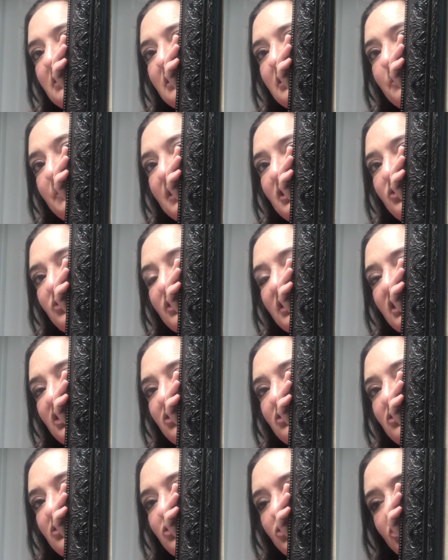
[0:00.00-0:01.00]
still be using
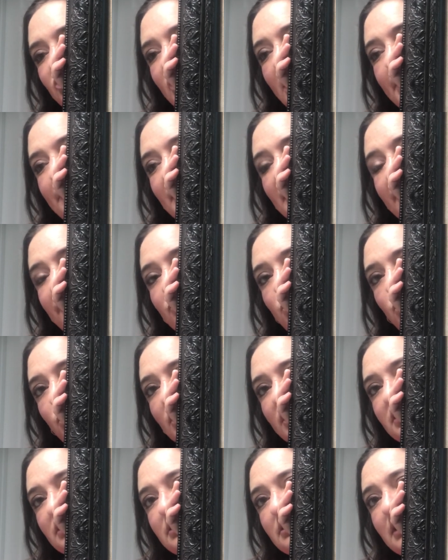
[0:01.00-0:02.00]
Jamie, of
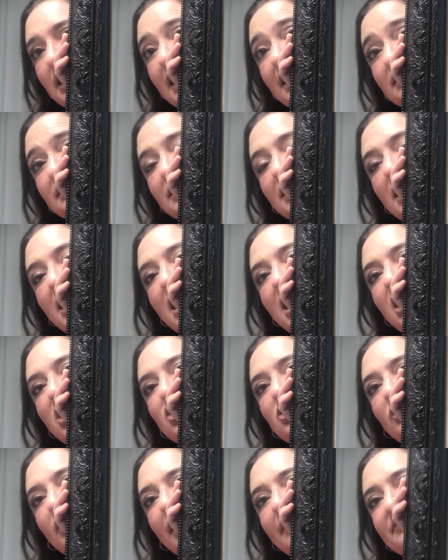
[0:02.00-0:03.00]
course, at
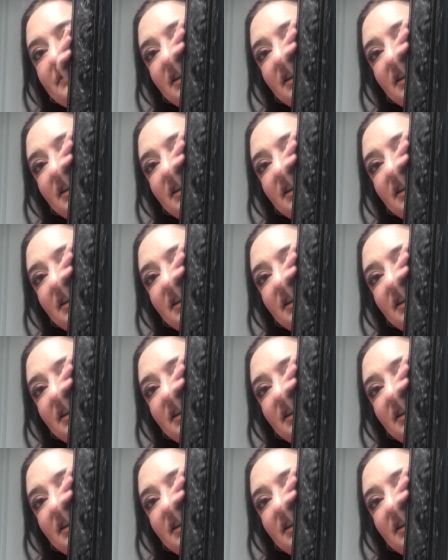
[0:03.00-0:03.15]
Craft